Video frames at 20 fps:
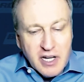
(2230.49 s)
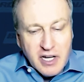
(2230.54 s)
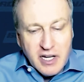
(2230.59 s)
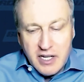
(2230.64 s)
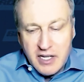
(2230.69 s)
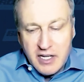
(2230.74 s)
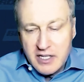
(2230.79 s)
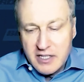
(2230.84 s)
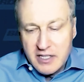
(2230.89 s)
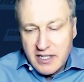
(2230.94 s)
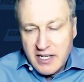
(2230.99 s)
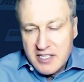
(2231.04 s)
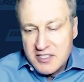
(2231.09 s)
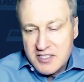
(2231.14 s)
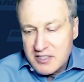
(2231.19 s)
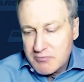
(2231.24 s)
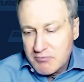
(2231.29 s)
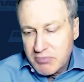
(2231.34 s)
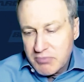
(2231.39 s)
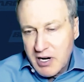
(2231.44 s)
And I
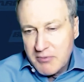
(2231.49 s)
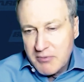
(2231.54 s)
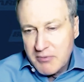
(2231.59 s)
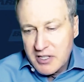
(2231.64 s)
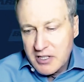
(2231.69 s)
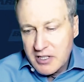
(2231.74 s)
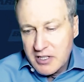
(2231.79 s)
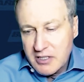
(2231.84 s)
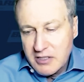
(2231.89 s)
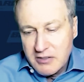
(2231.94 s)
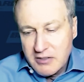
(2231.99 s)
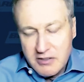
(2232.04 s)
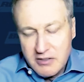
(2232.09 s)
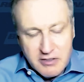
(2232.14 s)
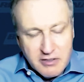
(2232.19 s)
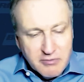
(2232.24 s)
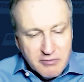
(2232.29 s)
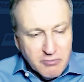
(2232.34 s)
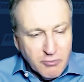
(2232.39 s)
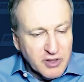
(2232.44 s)
guess probably the,
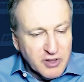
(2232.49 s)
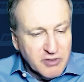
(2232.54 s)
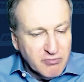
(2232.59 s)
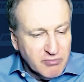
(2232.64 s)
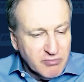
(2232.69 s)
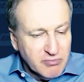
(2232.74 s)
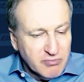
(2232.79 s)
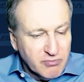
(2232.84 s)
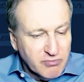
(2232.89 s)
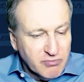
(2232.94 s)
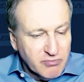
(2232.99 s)
the one